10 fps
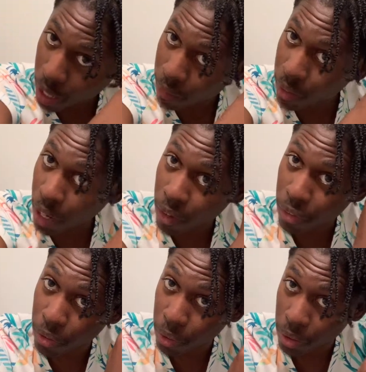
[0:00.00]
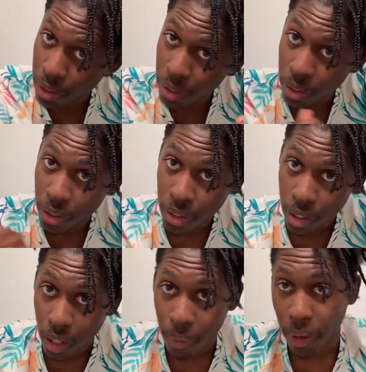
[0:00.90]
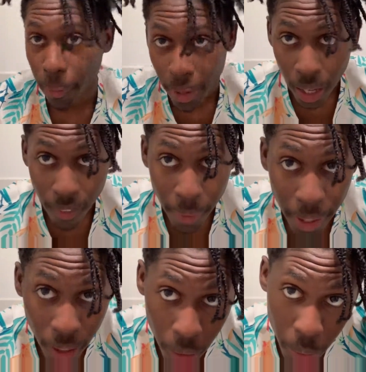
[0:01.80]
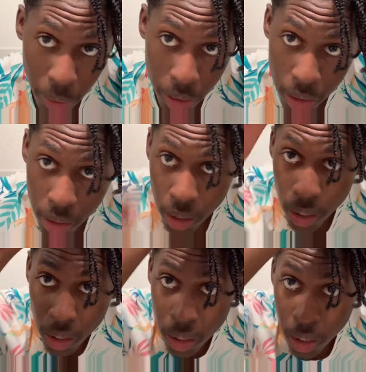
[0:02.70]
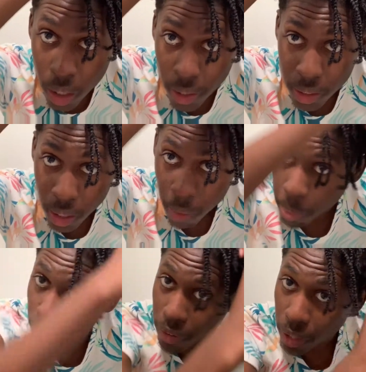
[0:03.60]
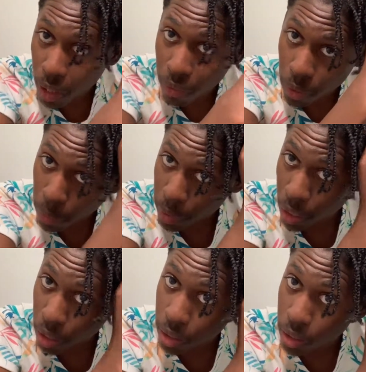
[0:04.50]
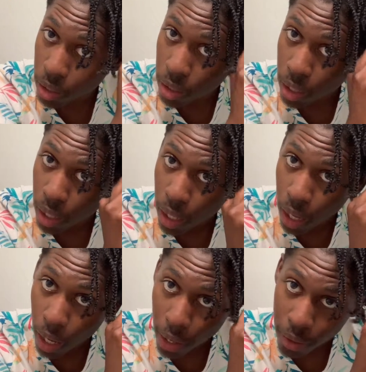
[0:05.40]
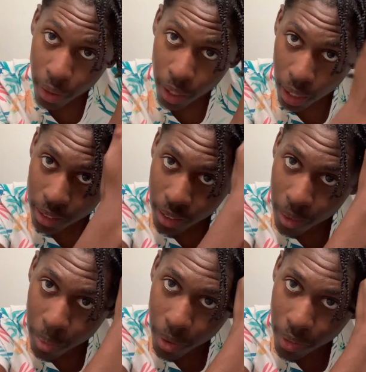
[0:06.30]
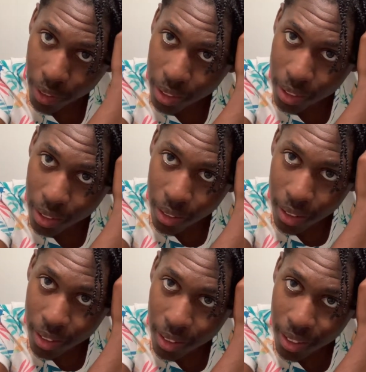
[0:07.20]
I have an afro, well, when I have my hair loose and it's like a puffy afro or whatnot, I utilize, look how perfect this look